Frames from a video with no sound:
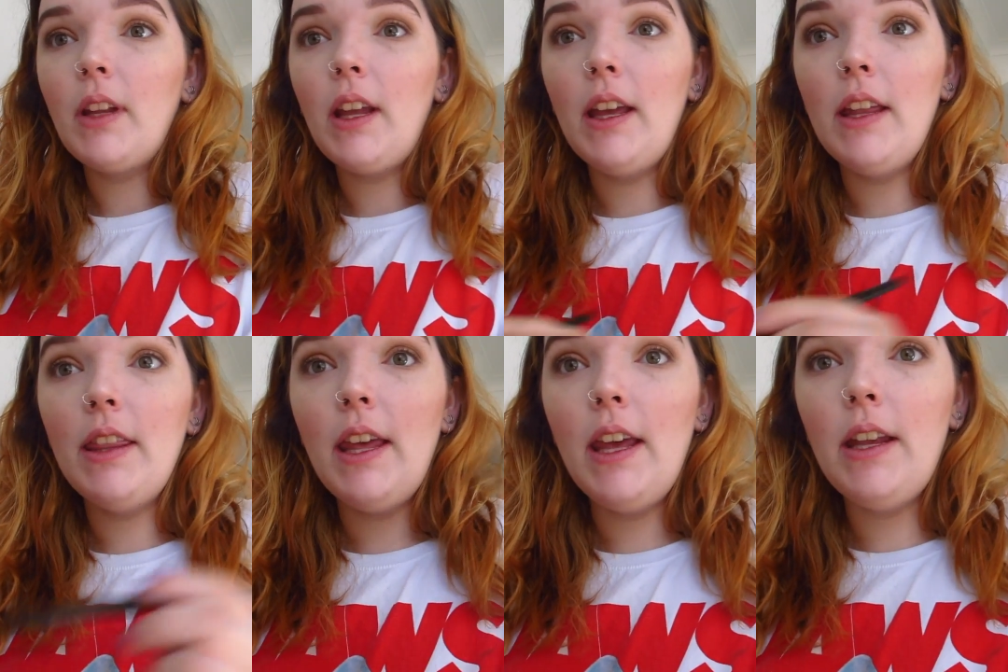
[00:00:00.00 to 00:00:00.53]

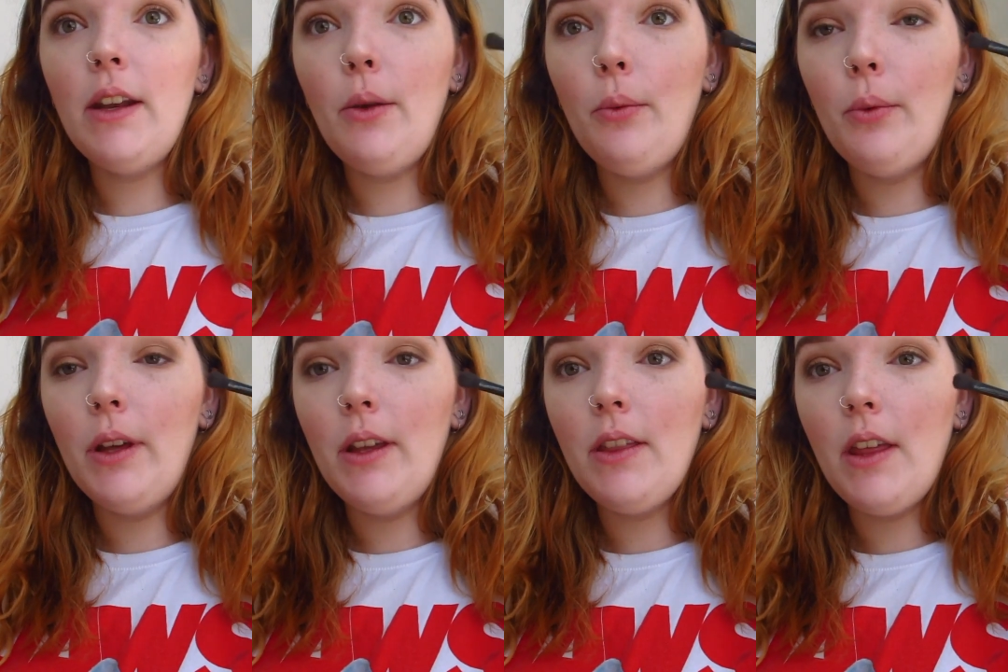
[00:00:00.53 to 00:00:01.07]
And then
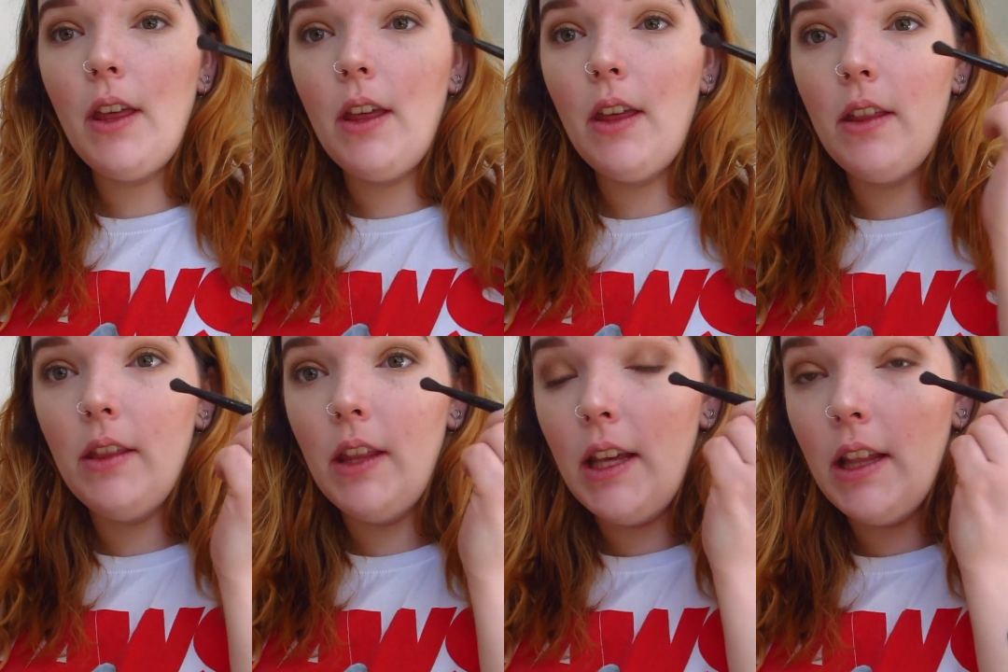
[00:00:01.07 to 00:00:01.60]
with
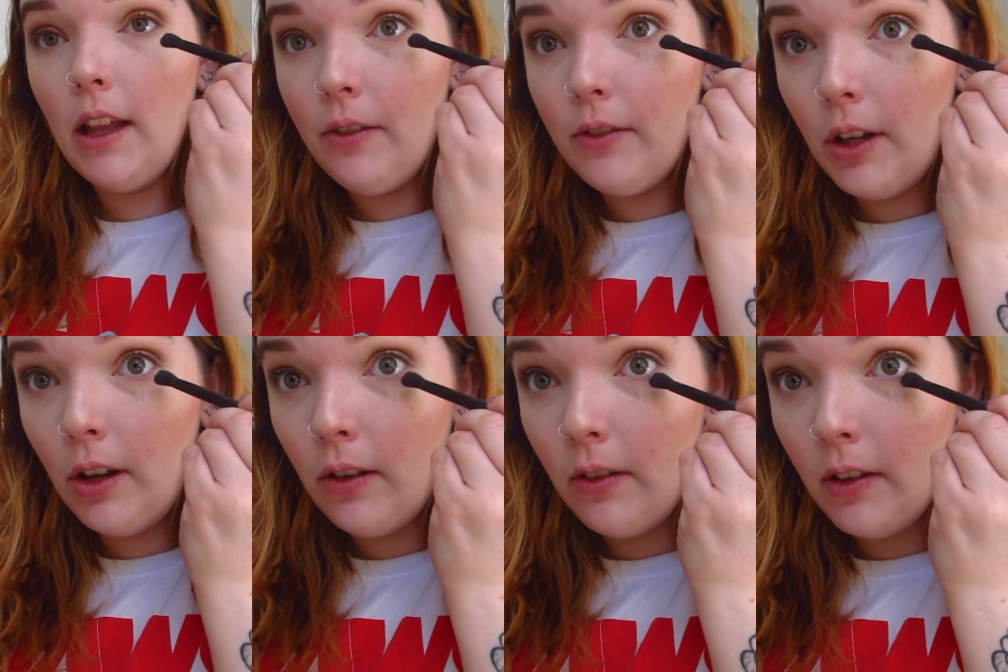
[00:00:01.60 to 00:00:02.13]
the
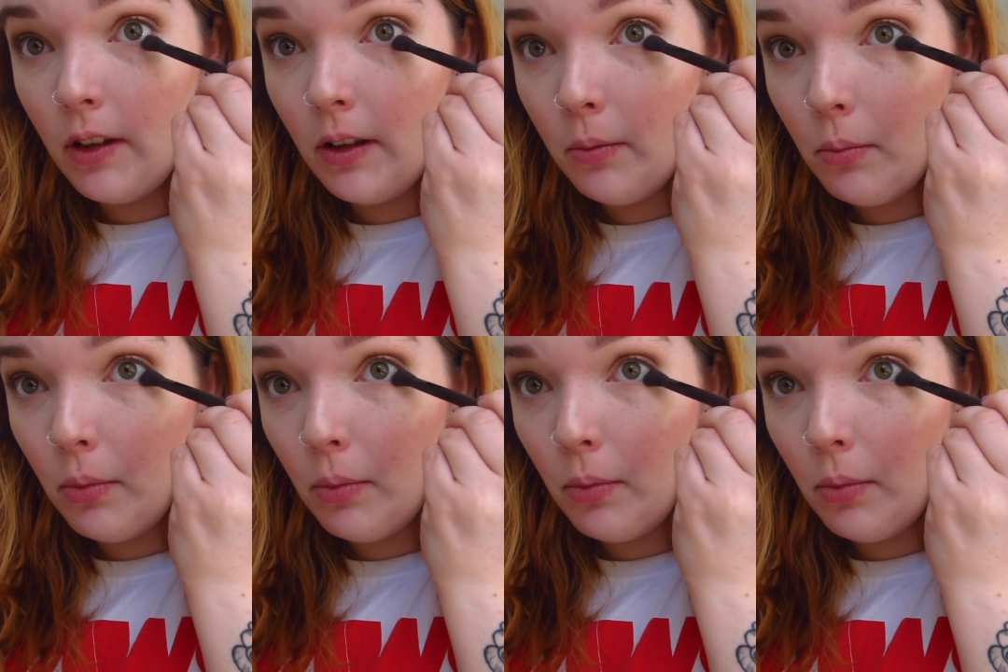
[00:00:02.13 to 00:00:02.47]
leftover